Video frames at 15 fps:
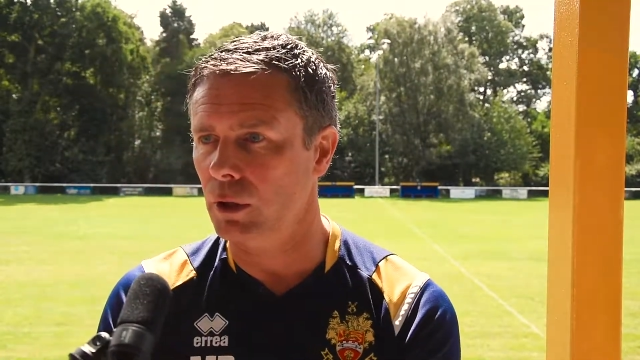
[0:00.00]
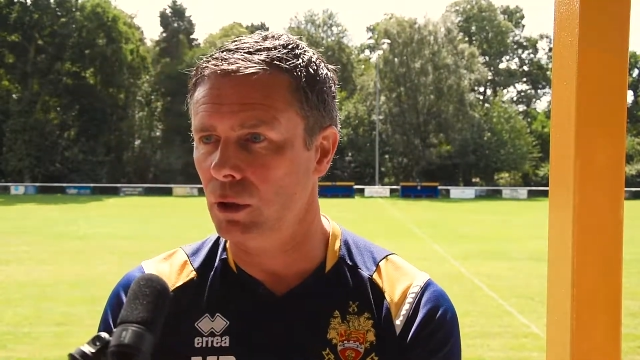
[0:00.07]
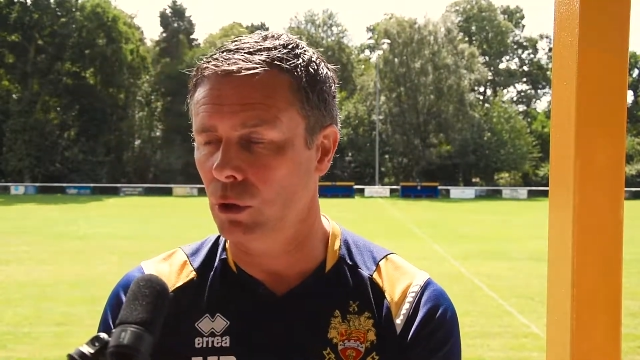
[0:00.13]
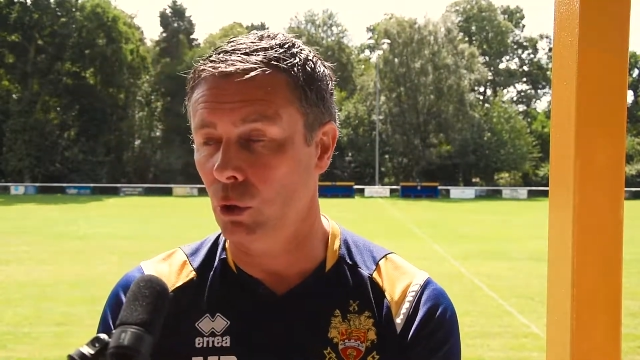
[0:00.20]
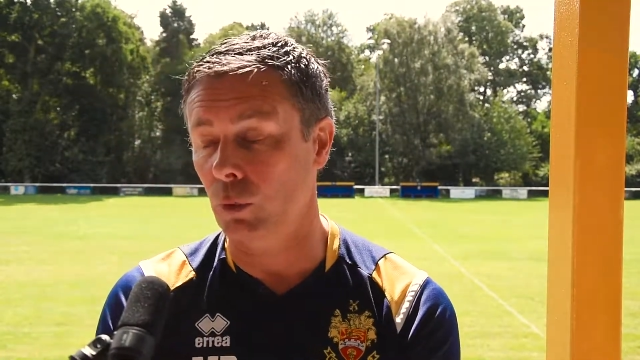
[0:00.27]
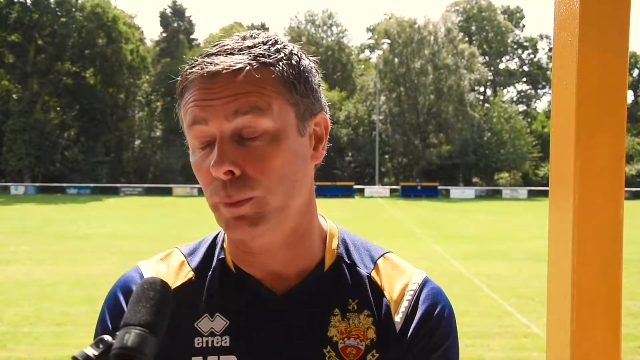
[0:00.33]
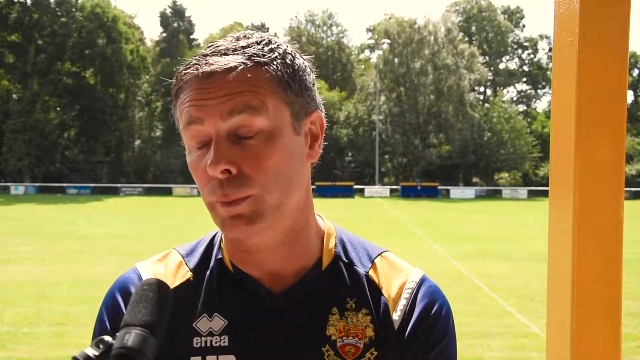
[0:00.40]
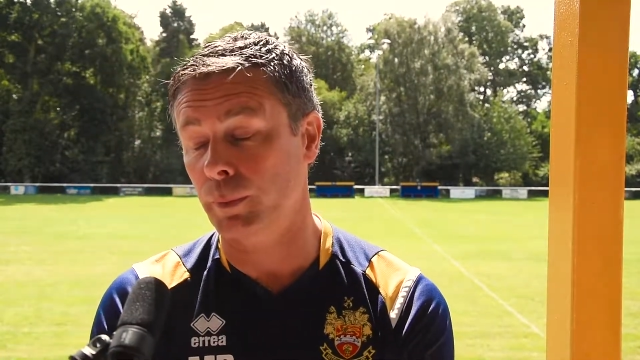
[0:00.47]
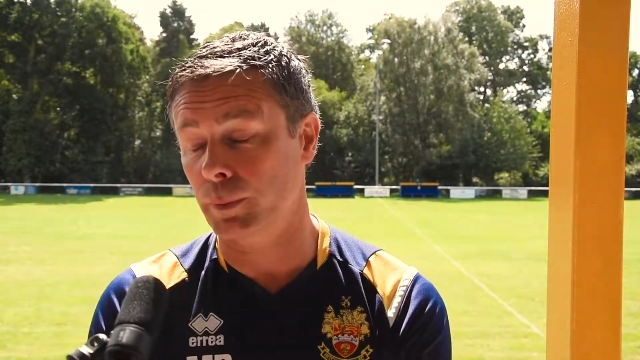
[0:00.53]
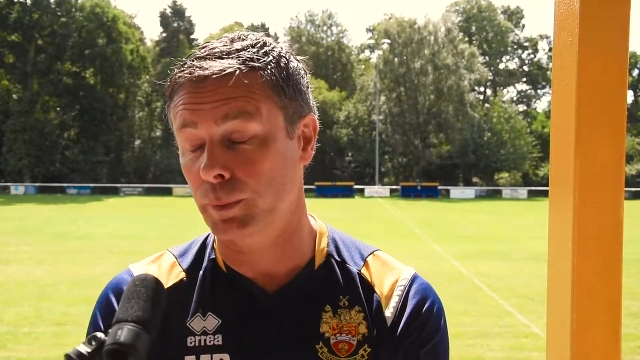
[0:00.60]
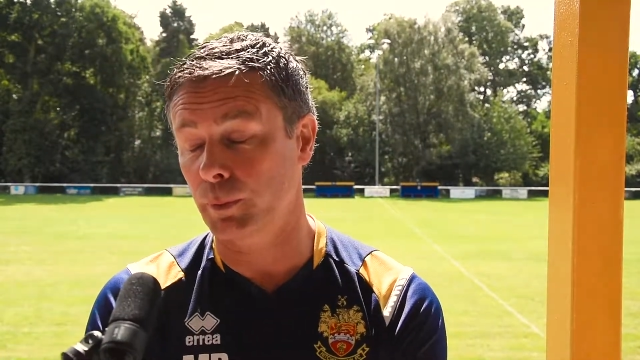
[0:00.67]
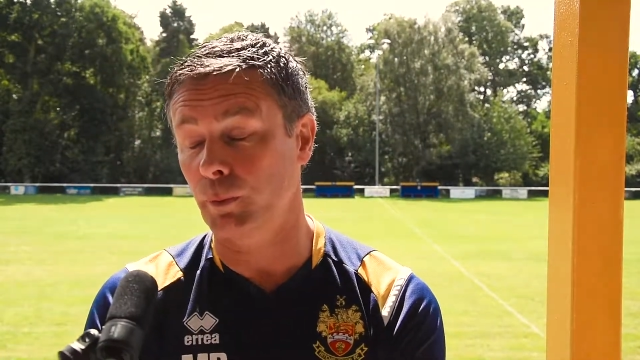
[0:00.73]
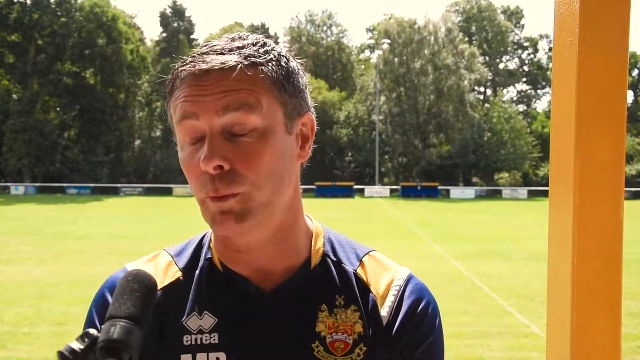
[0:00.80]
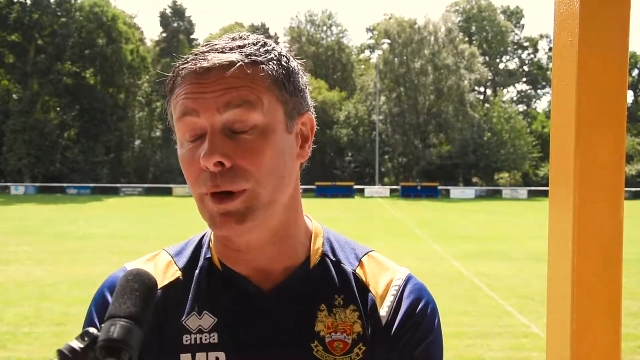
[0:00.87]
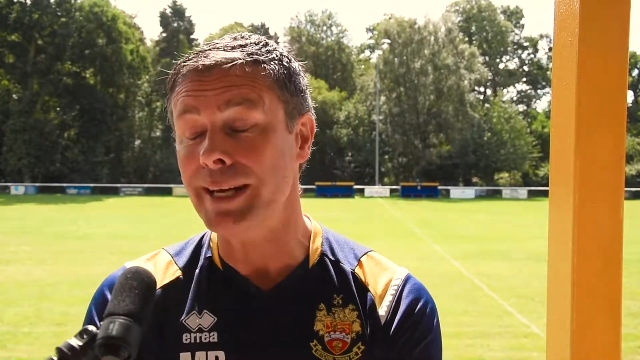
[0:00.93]
not
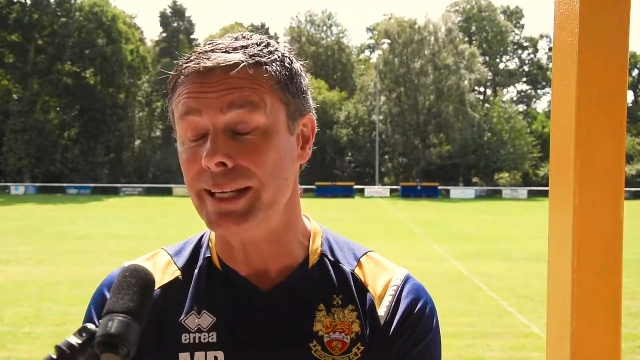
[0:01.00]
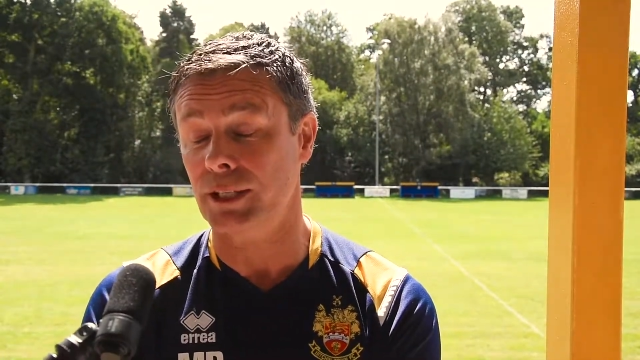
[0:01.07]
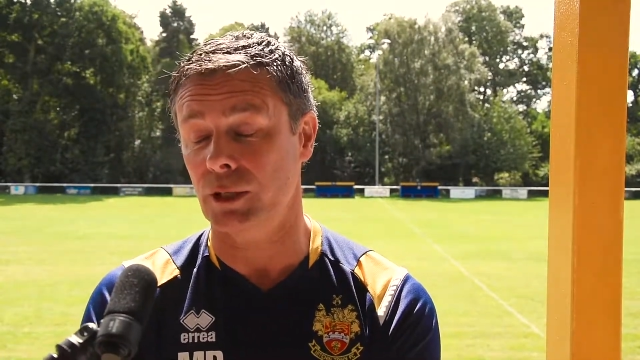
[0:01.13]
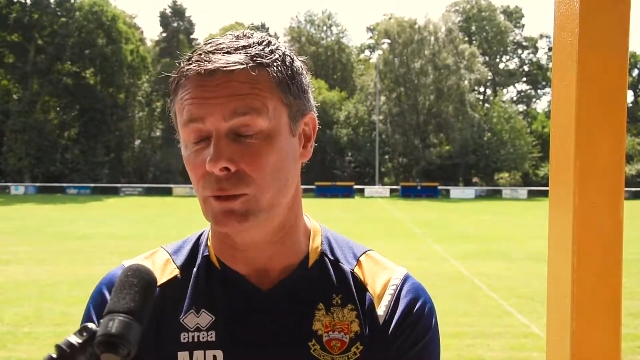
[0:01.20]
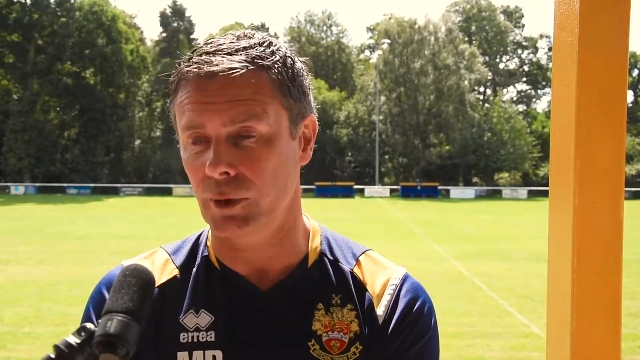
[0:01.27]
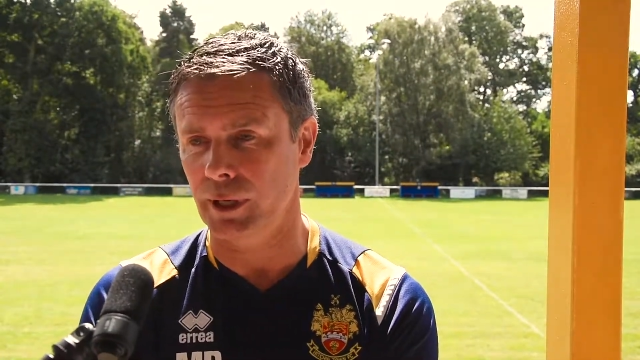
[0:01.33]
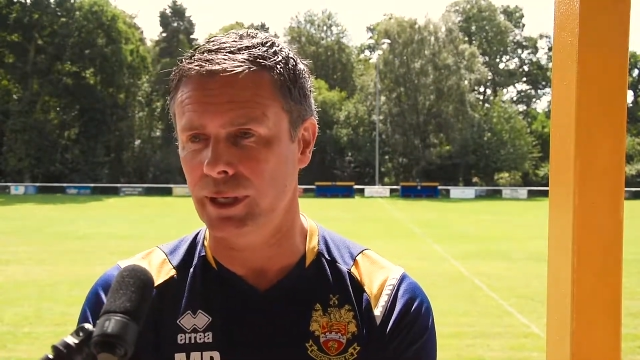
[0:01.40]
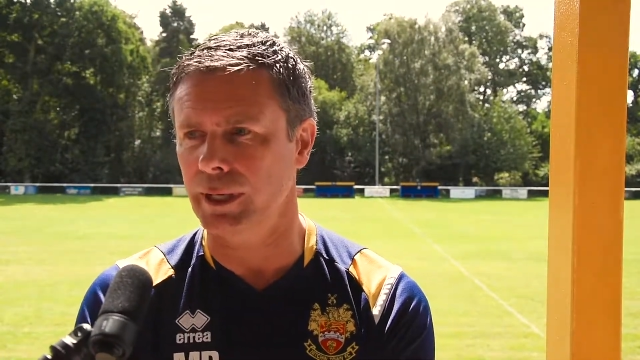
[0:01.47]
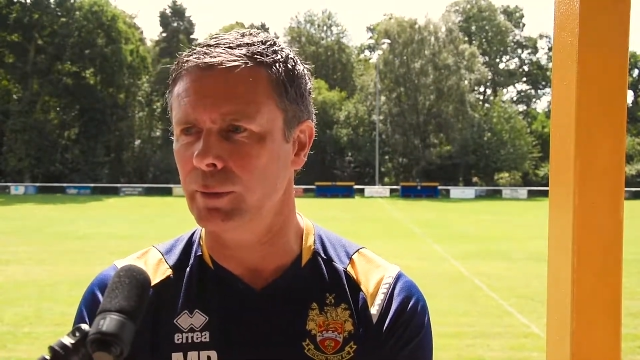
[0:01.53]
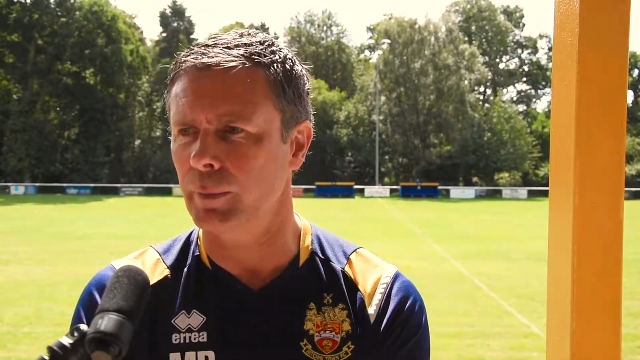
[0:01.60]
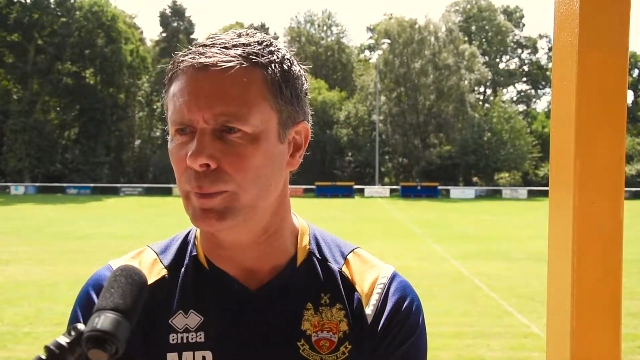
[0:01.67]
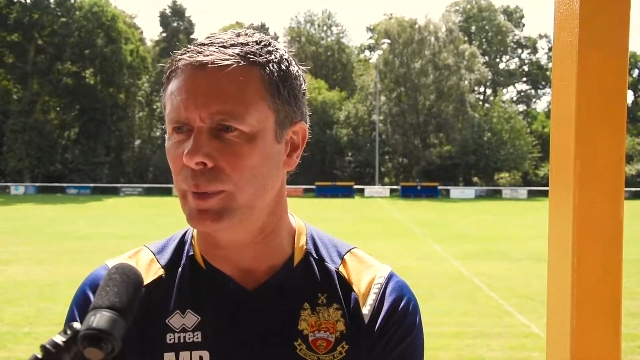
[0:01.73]
recently,